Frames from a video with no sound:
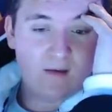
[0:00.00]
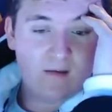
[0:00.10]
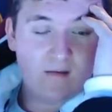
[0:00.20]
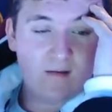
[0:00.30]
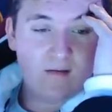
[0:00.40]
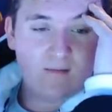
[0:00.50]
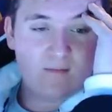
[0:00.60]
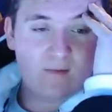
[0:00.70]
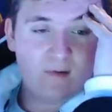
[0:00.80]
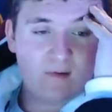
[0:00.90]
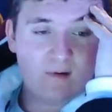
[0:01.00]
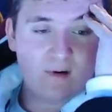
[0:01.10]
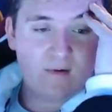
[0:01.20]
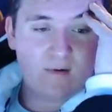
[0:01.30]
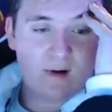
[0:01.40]
Still, just know
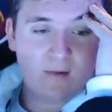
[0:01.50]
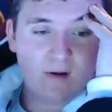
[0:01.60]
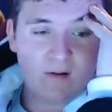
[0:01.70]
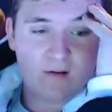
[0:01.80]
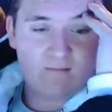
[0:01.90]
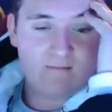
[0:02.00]
I worry about you.